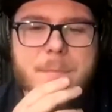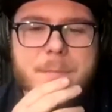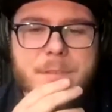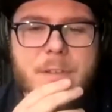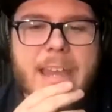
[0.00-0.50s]

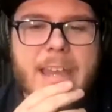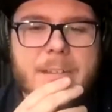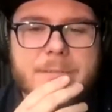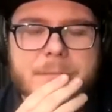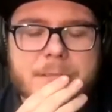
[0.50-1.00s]
you
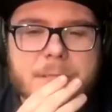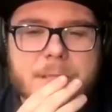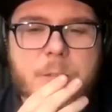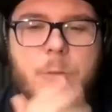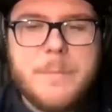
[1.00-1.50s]
have a
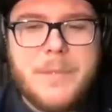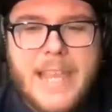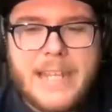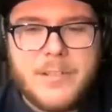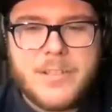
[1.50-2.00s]
toy
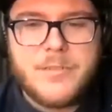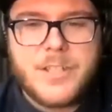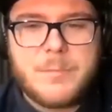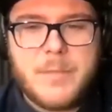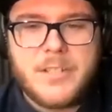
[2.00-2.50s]
piano, as you
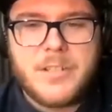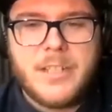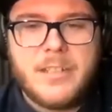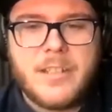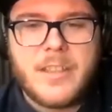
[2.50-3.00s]
just
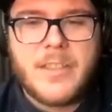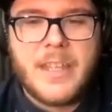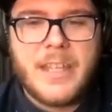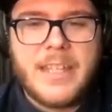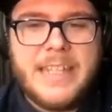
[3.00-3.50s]
mentioned,
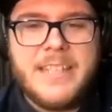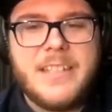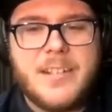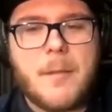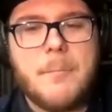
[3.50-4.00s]
the Indian
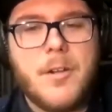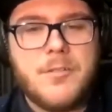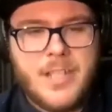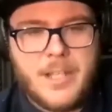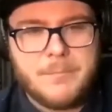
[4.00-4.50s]

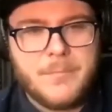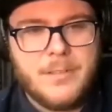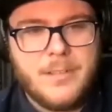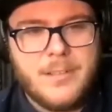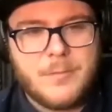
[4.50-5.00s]
harmonium,
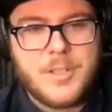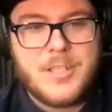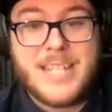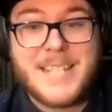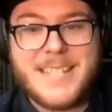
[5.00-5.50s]
which you mm-hmm.
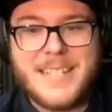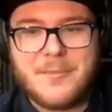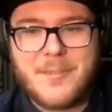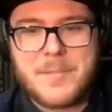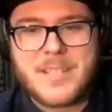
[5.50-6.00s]
said is sitting
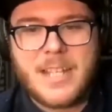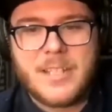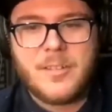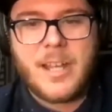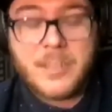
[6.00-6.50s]
right beside
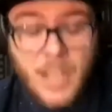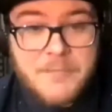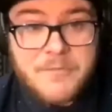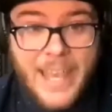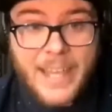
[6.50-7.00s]
you. I love
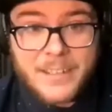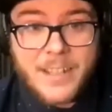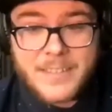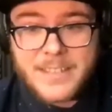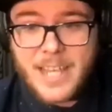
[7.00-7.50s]
that on this yeah.